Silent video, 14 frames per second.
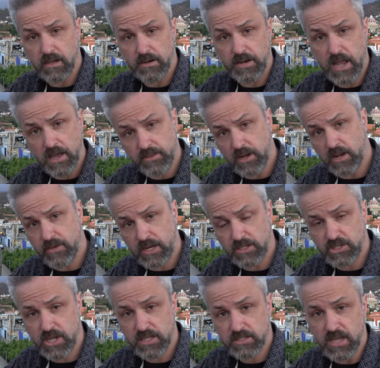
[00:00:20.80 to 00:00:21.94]
now that I've had a
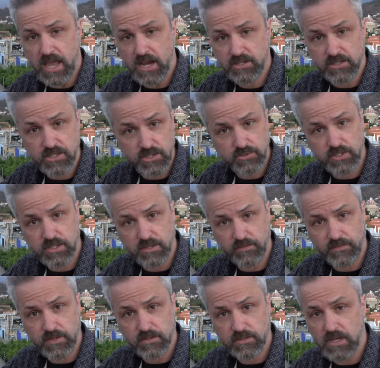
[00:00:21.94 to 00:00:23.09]
chance to actually use it in the
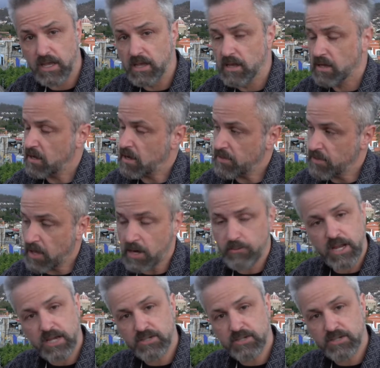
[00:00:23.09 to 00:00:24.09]
field, I thought I would